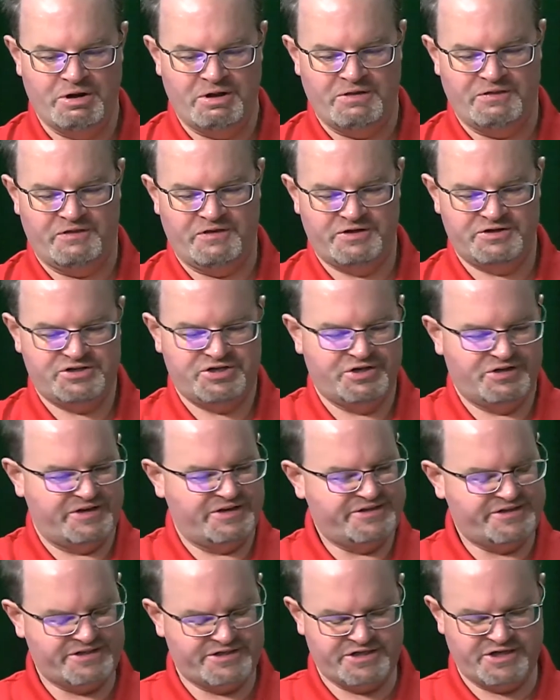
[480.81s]
this
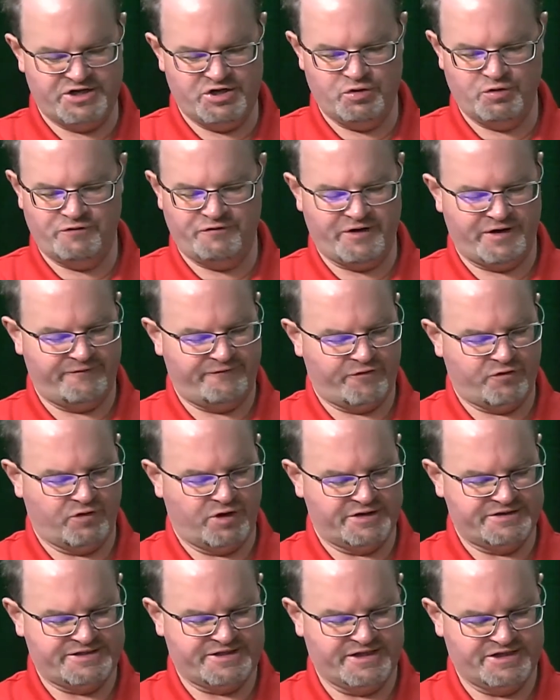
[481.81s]
is a new event for
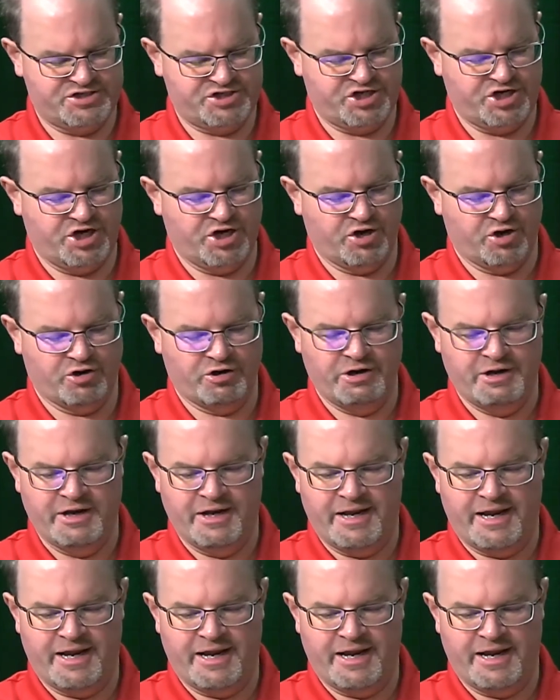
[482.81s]
us this year,